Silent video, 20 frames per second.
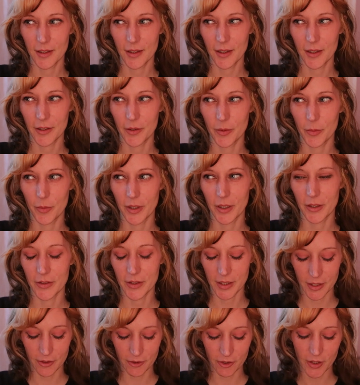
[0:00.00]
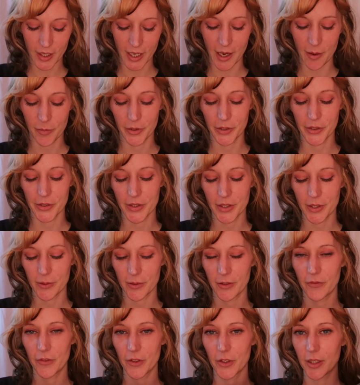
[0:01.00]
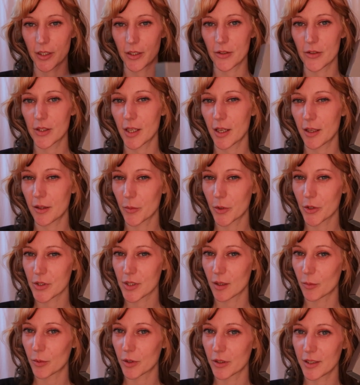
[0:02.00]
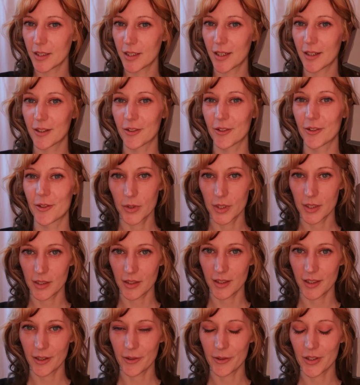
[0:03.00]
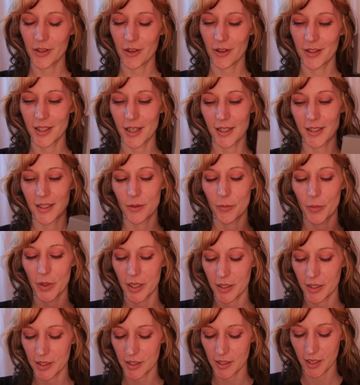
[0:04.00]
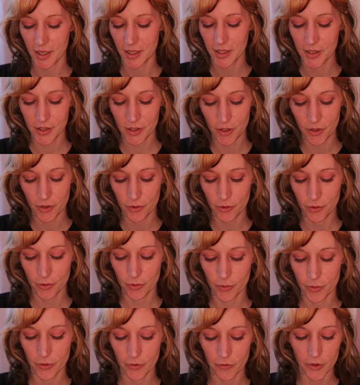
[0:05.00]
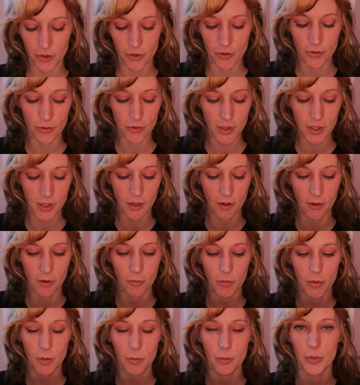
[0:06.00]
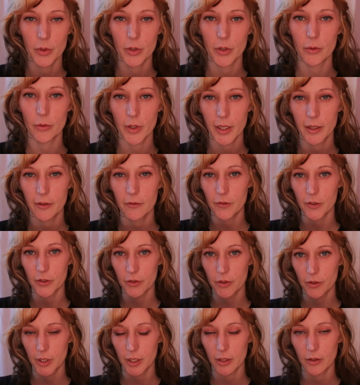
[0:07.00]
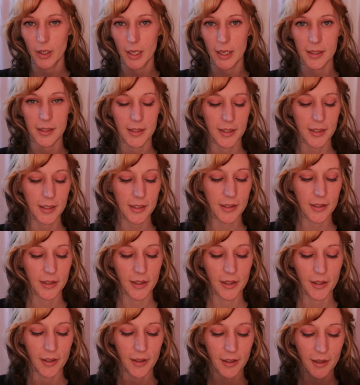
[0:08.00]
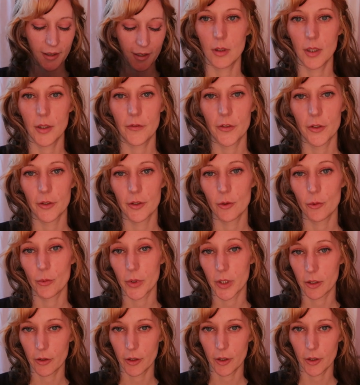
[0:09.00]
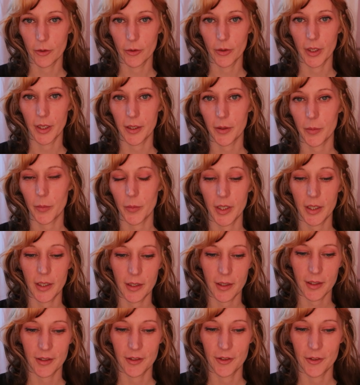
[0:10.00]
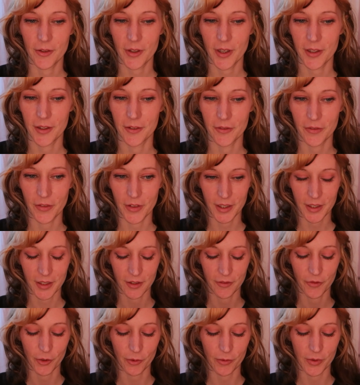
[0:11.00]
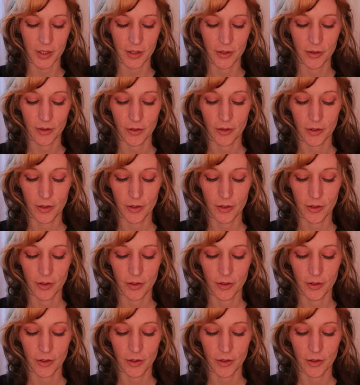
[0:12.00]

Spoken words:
how you pronounce it. They're all capitals, so I feel like you say them all separately. I don't know. Recently, I was contacted by these guys to review some blue light filtering glasses. If you're a weirdo like me and you kind of like have always